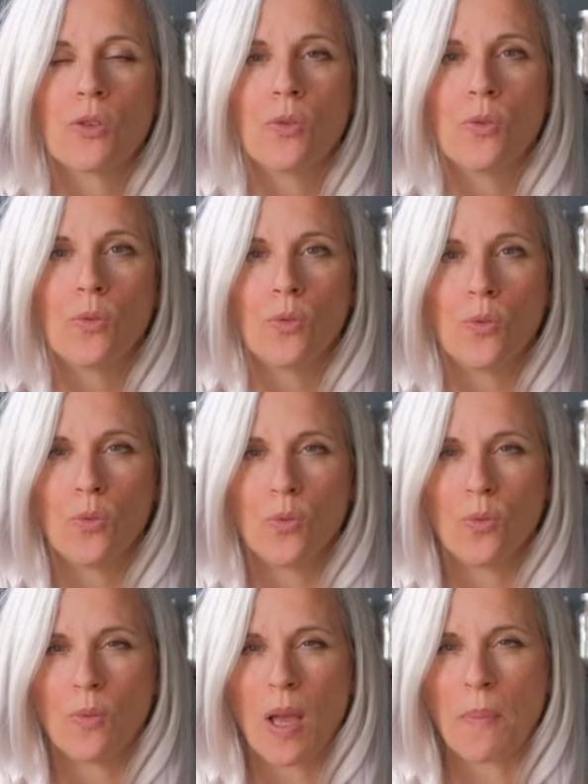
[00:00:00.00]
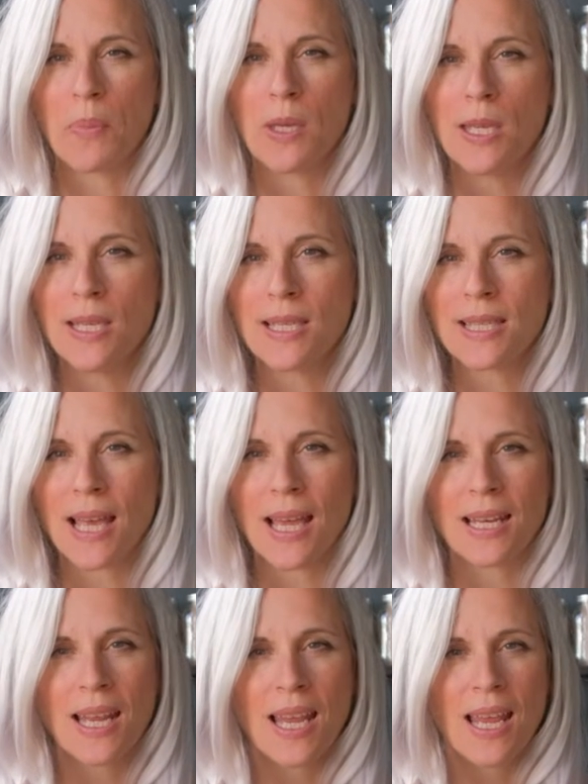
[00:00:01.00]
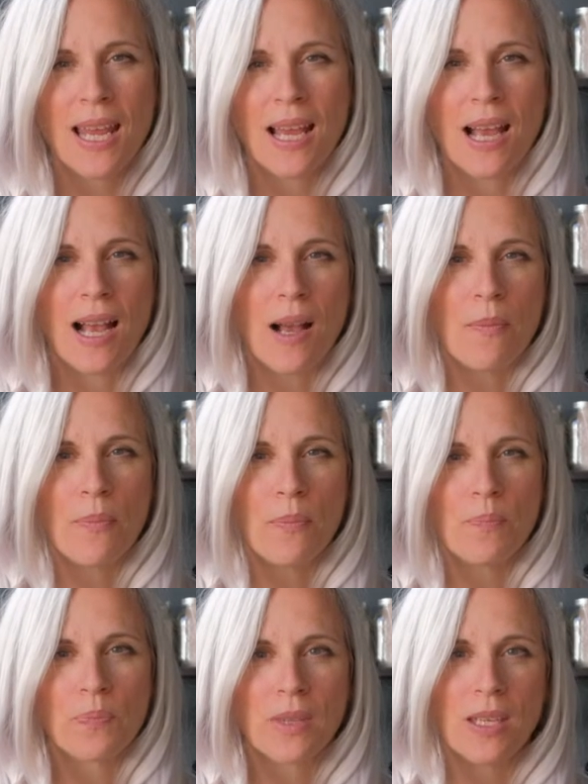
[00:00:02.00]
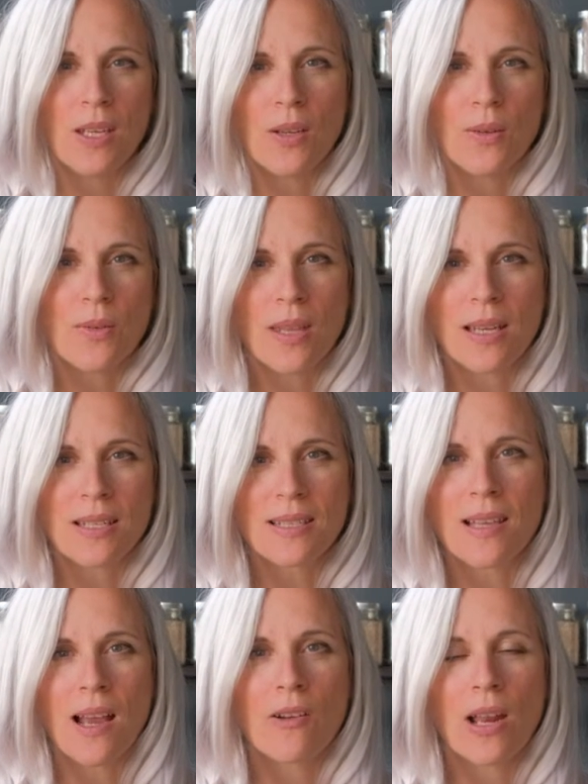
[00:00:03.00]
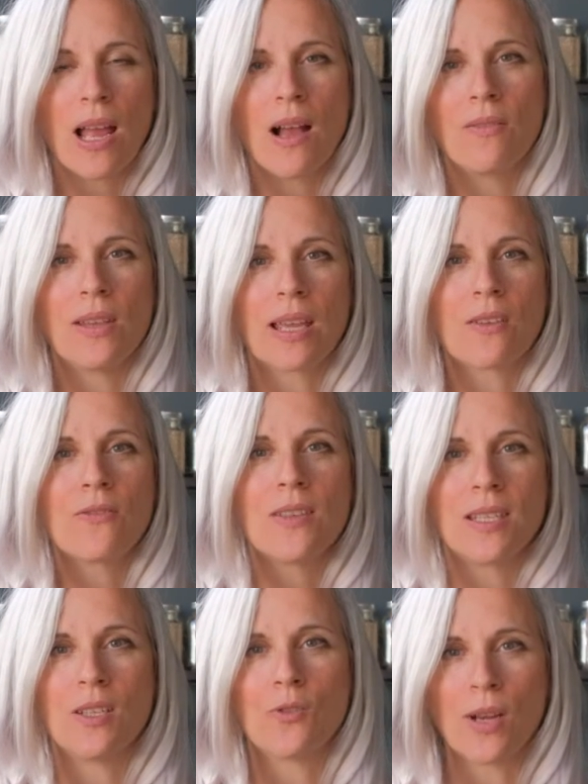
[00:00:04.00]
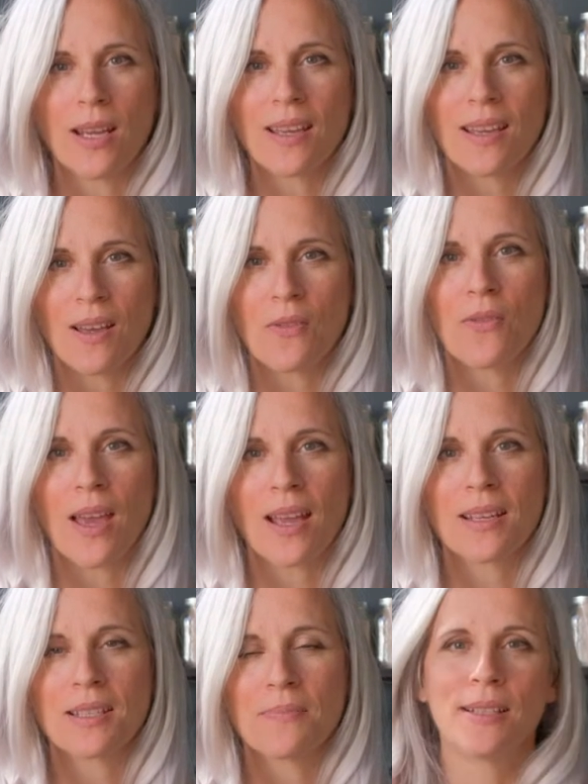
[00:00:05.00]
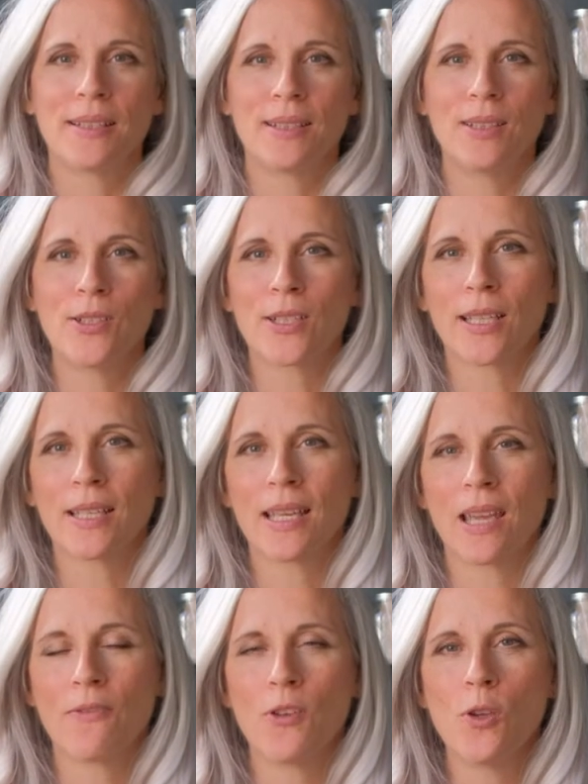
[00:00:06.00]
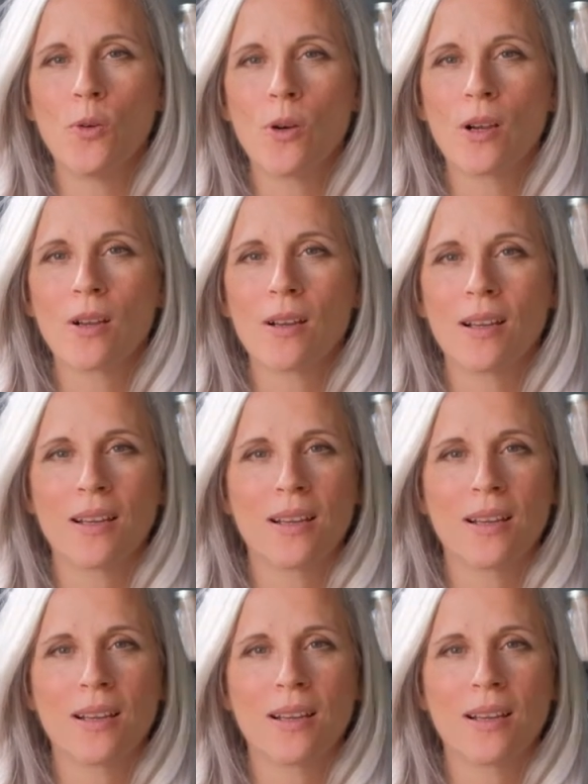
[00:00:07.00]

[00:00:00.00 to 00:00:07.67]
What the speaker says: to appease that that desire to have like a fizzy drink effect. Look, if you are